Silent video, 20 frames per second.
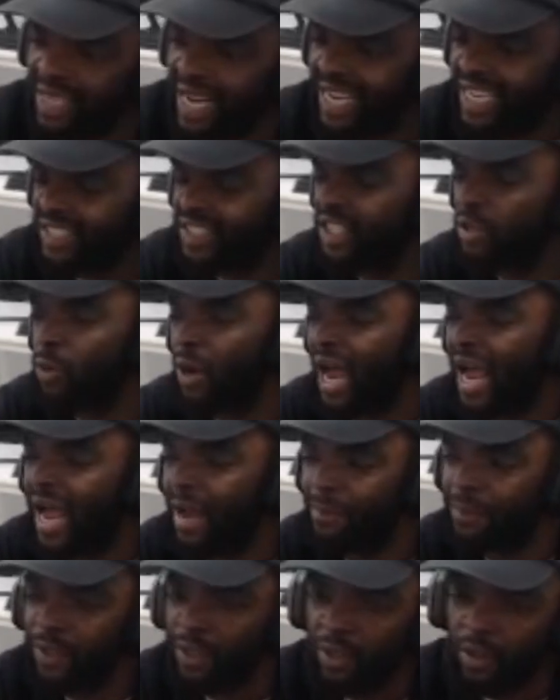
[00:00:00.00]
Now let's see what
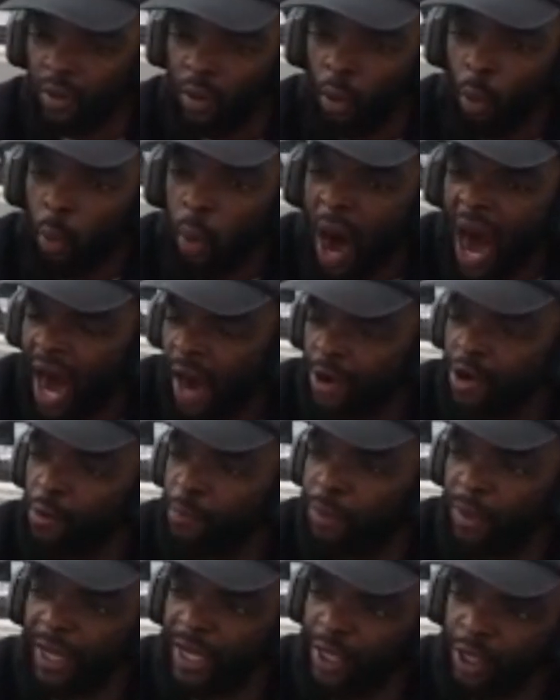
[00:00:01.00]
happened. Why are you
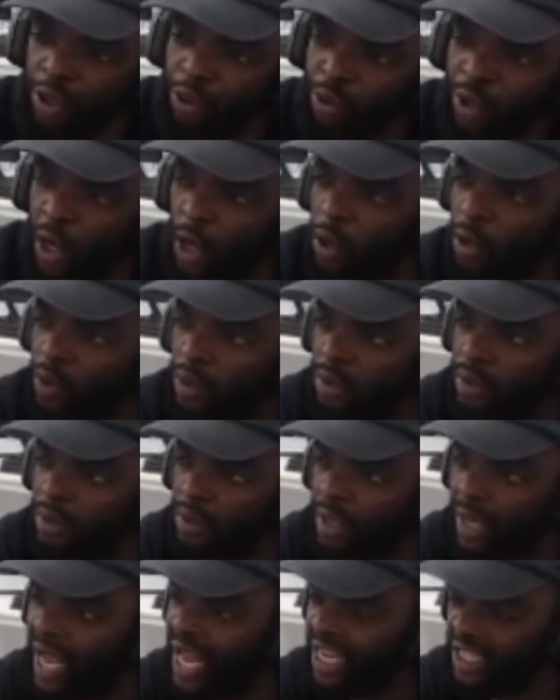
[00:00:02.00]
playing Hugo,
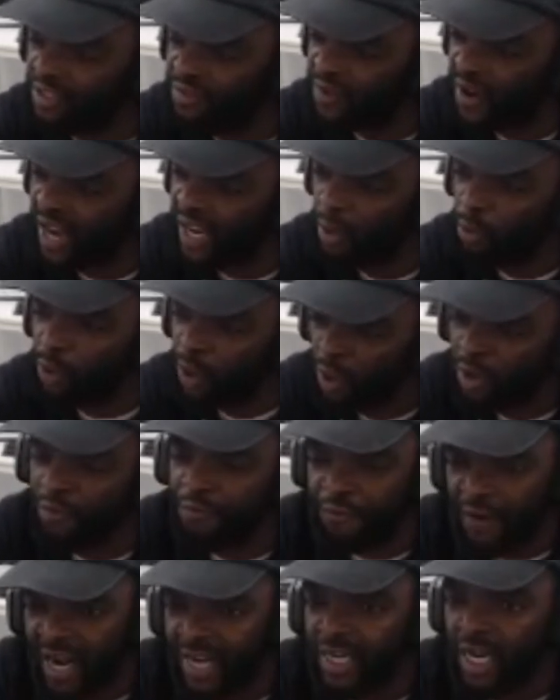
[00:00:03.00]
Alex Valle? We're gonna
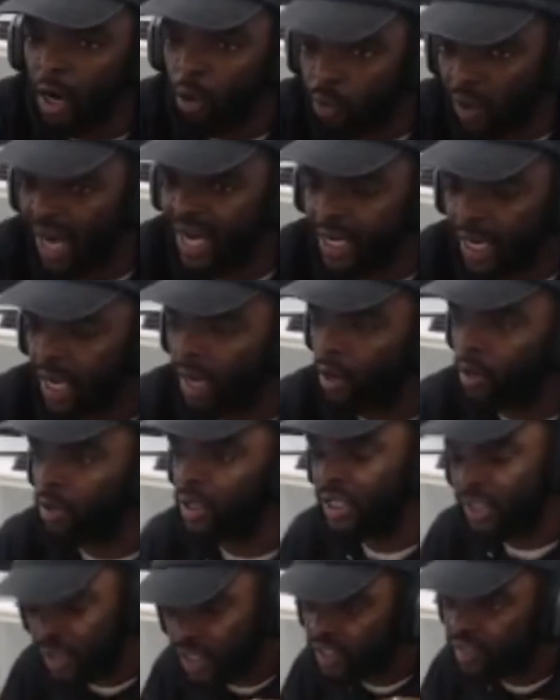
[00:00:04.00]
find out right now
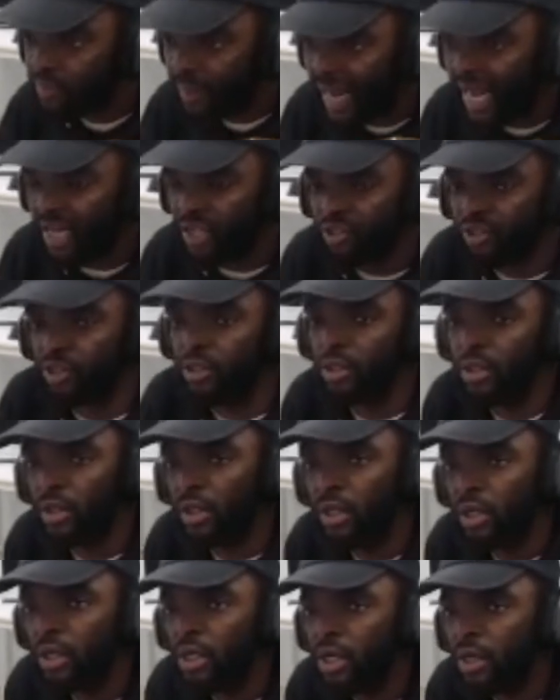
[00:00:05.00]
in this match.
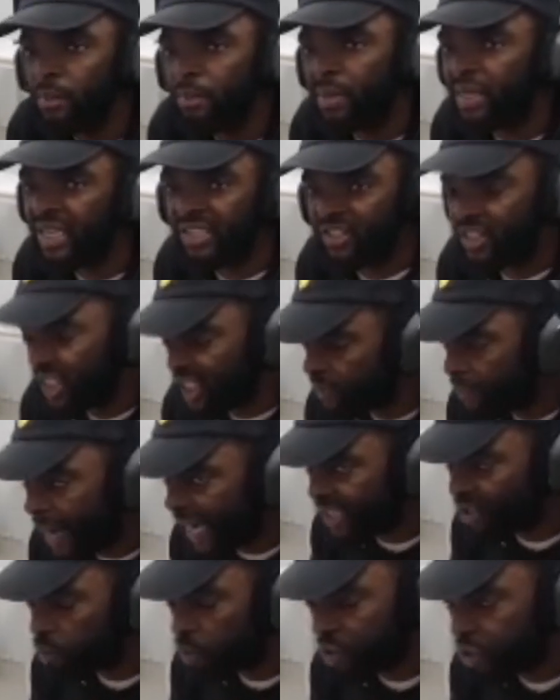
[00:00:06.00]
Because this
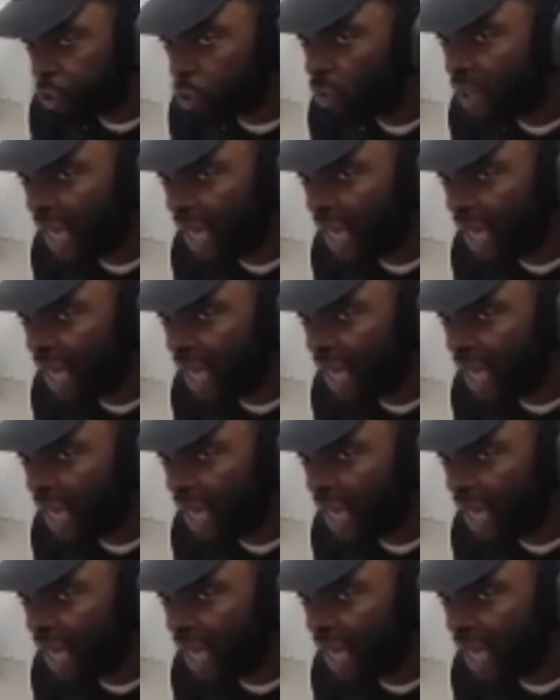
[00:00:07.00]
match was too